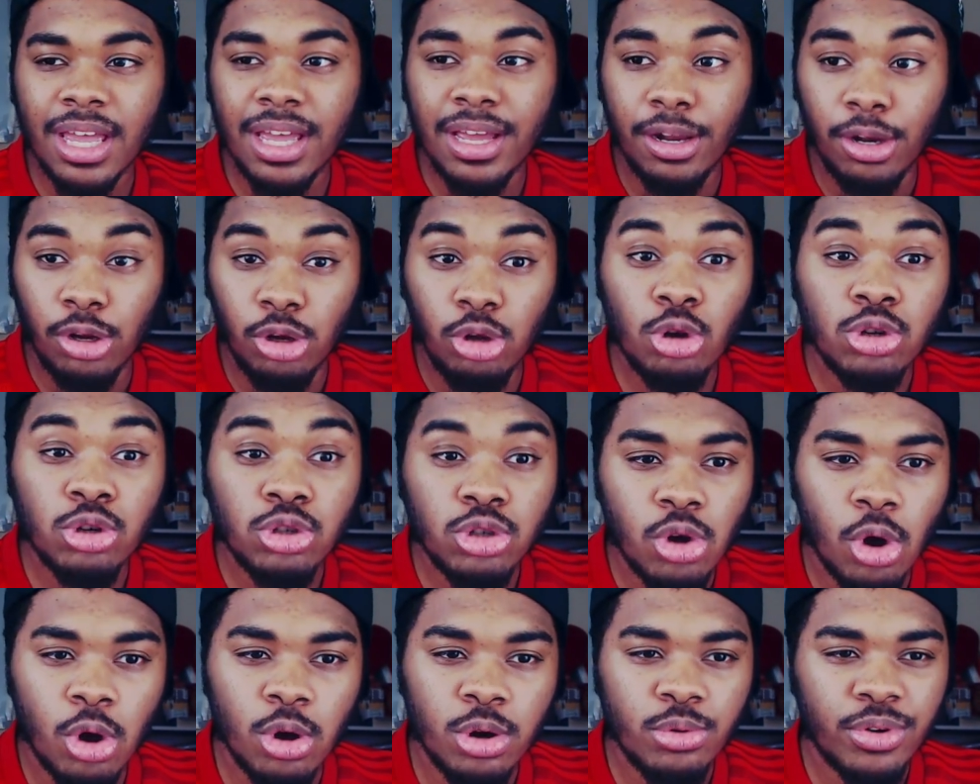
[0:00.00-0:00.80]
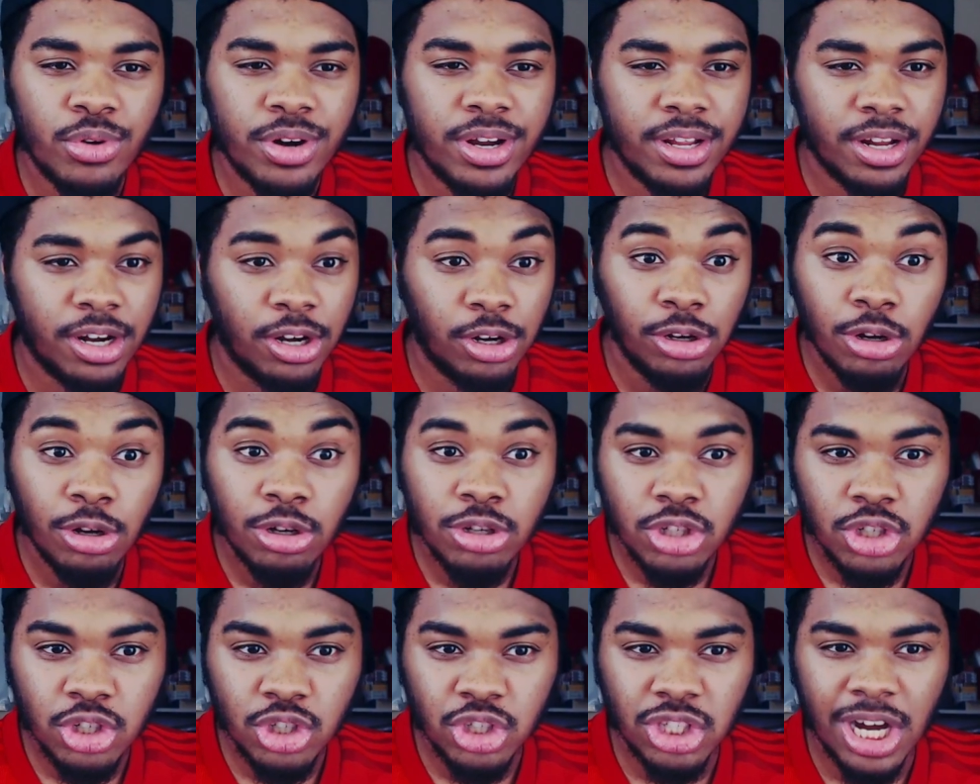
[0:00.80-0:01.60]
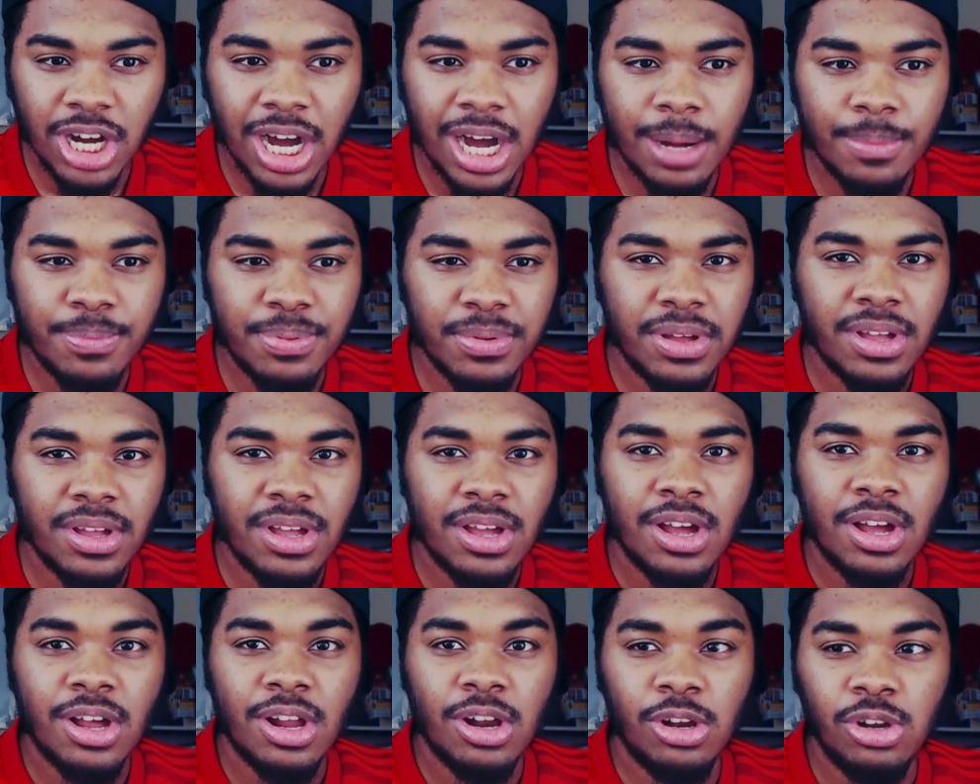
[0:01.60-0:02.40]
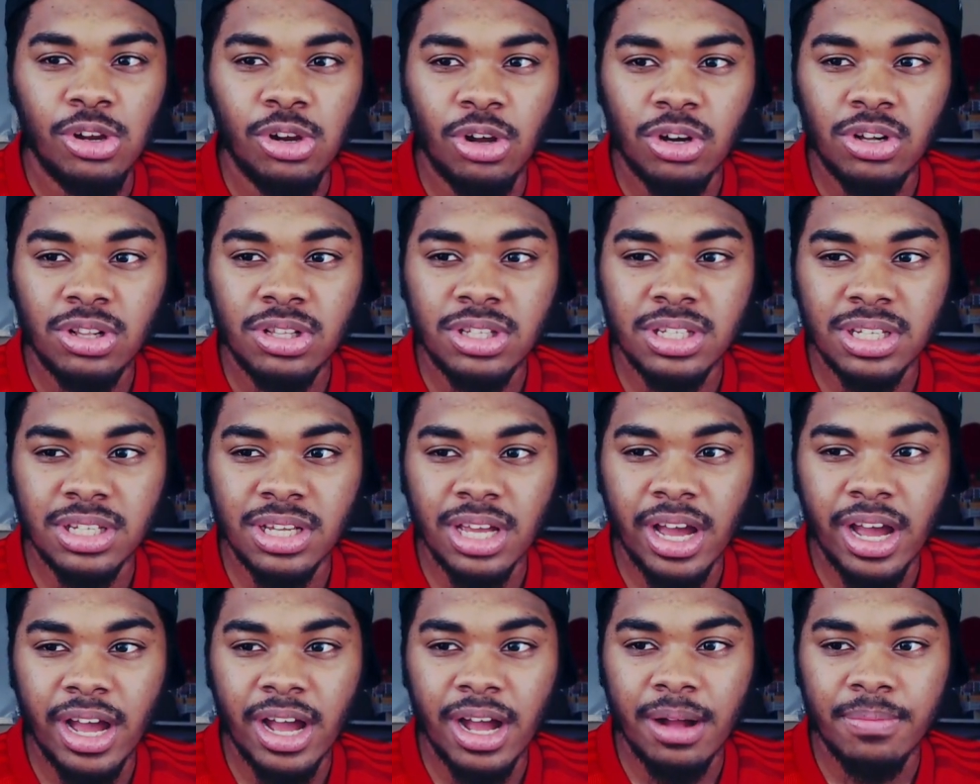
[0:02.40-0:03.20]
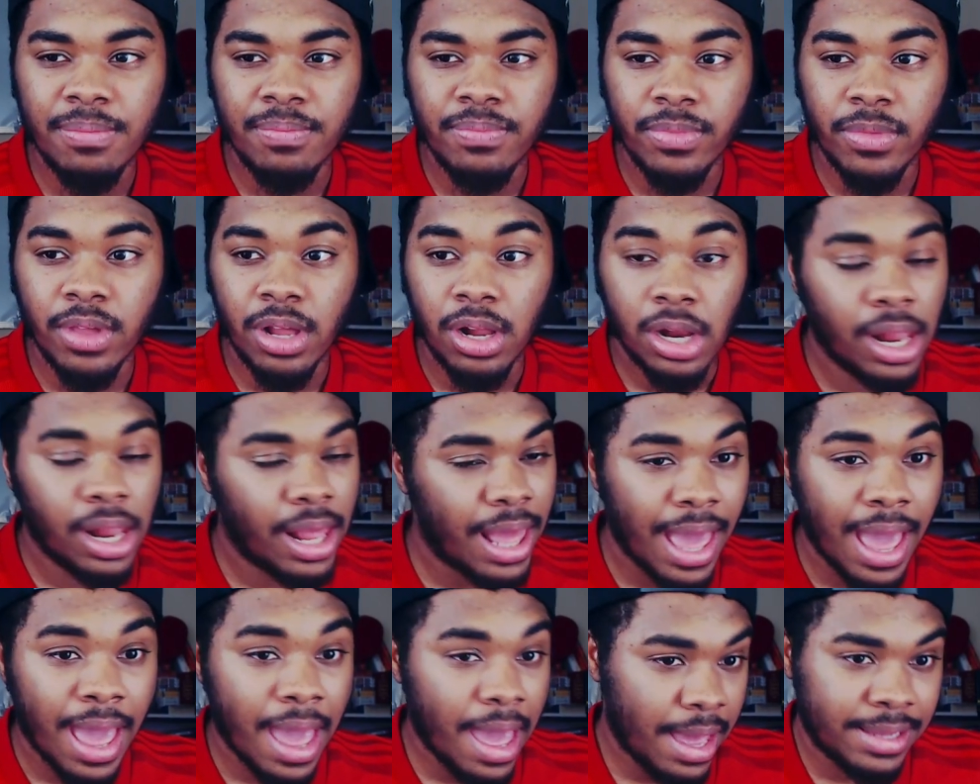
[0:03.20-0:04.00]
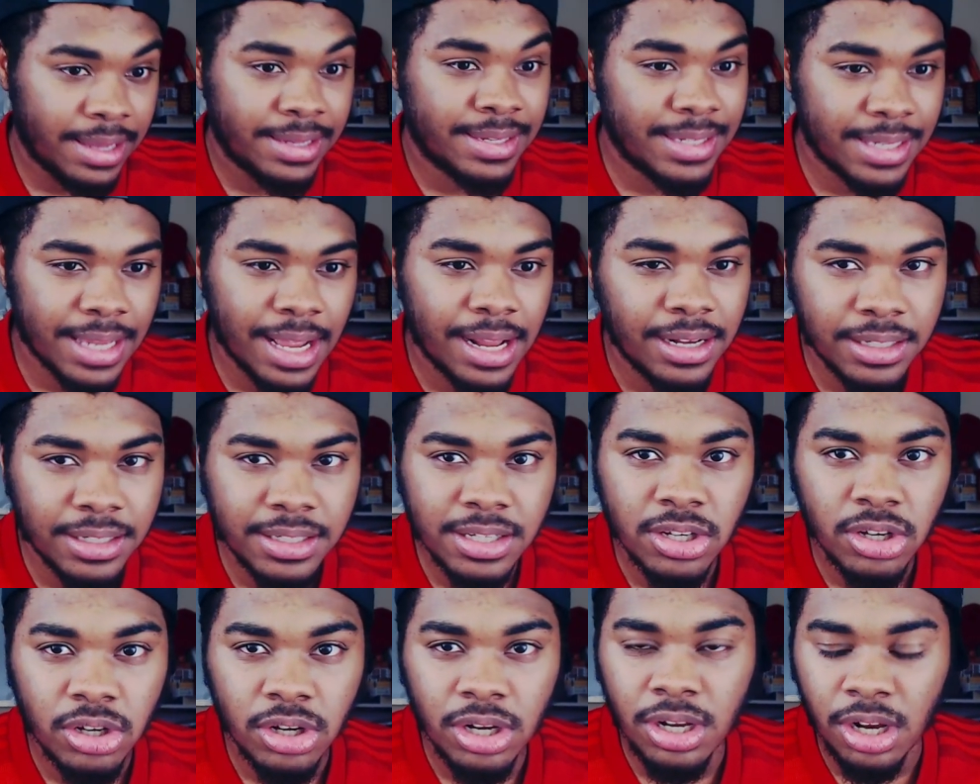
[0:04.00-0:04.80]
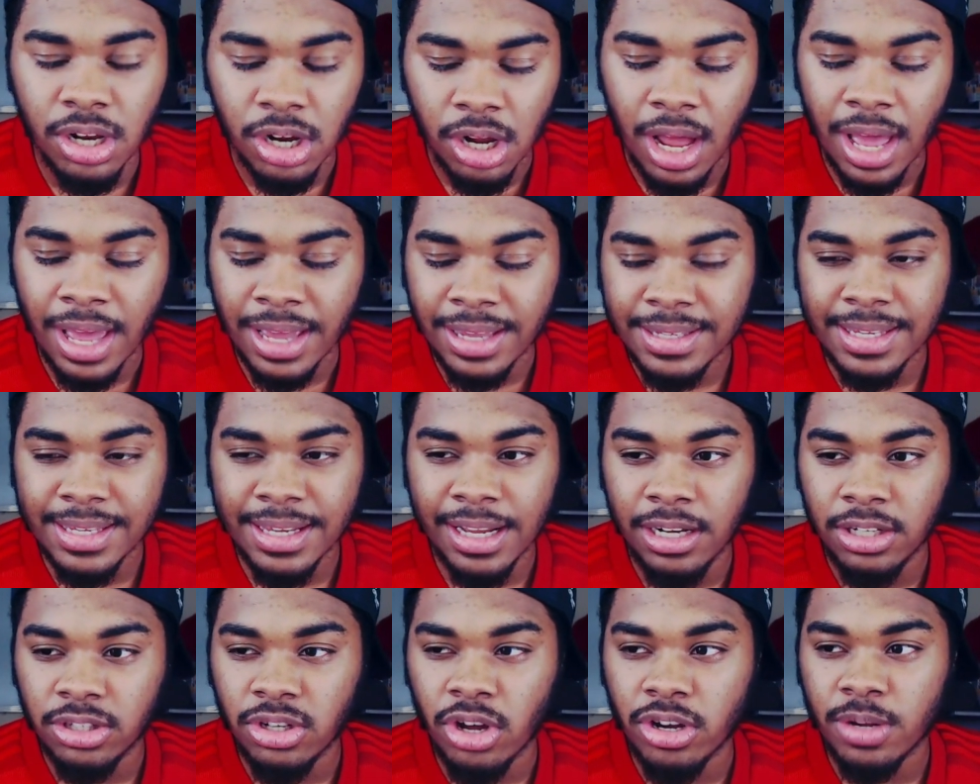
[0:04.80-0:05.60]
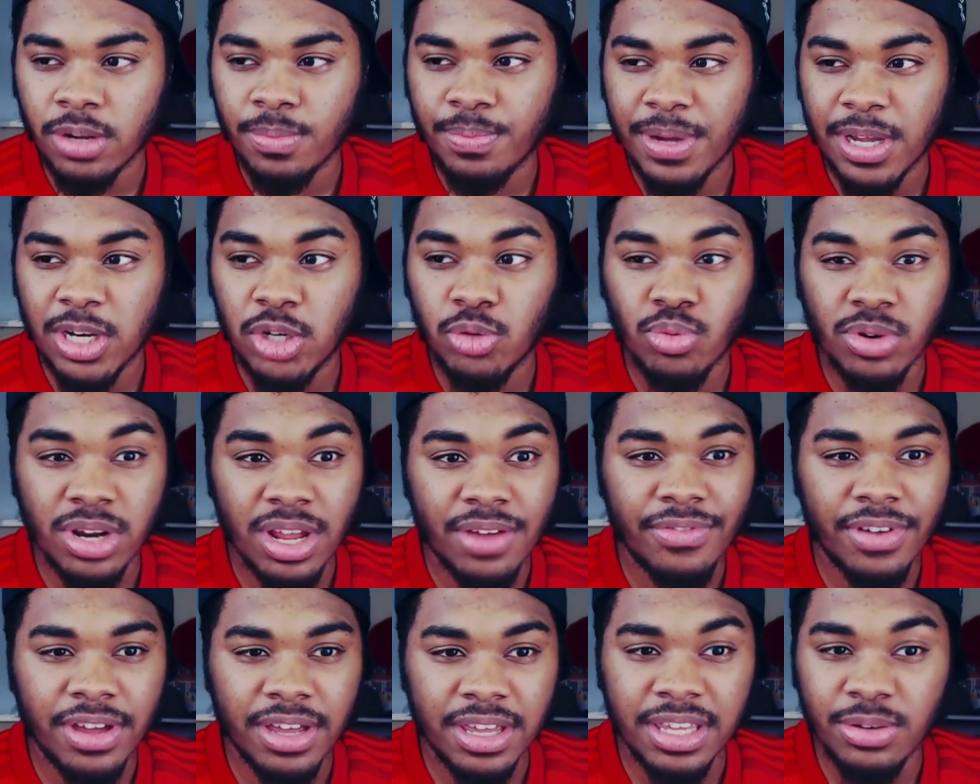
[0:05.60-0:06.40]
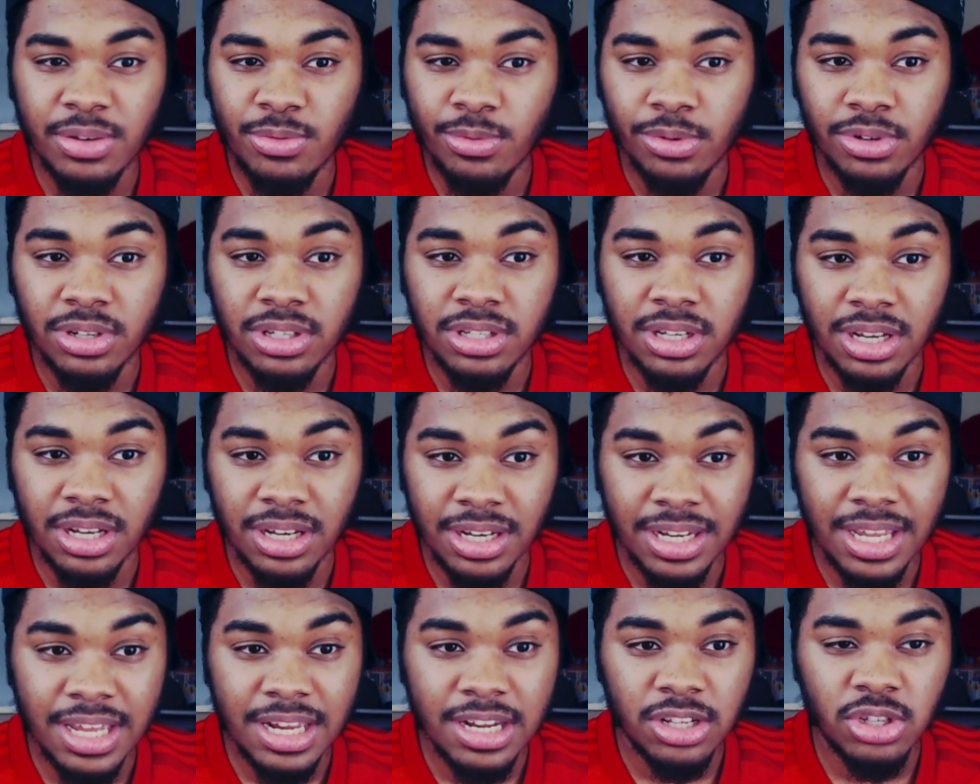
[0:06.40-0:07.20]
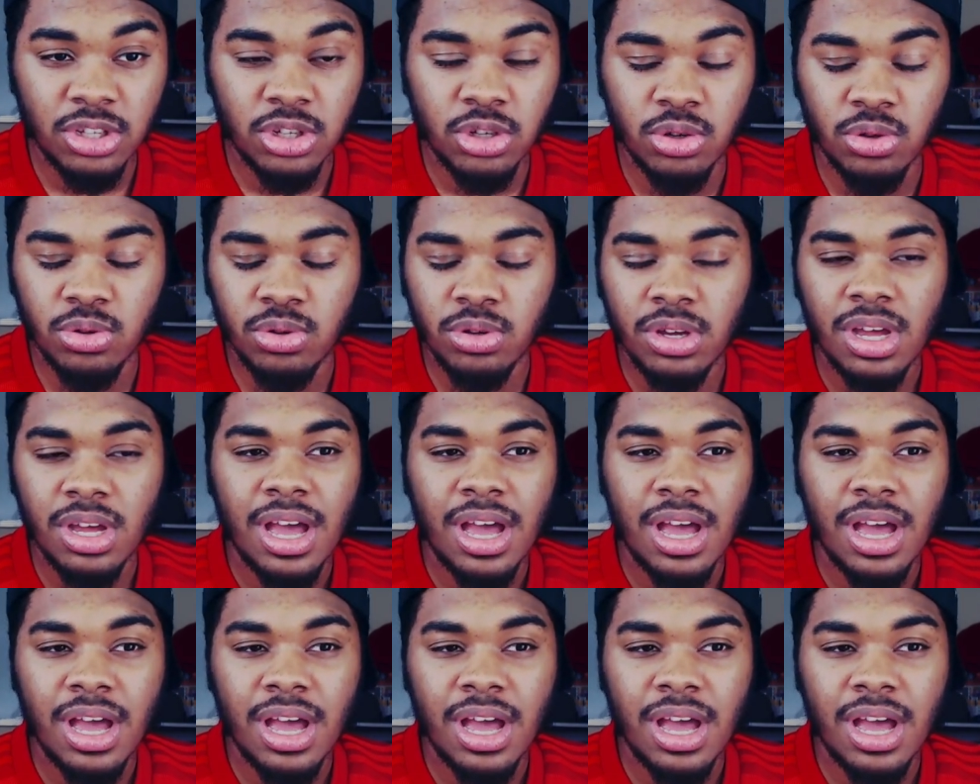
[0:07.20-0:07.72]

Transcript: looked hungry, looked sharp, looked excelled on the pitch whenever he was needed to.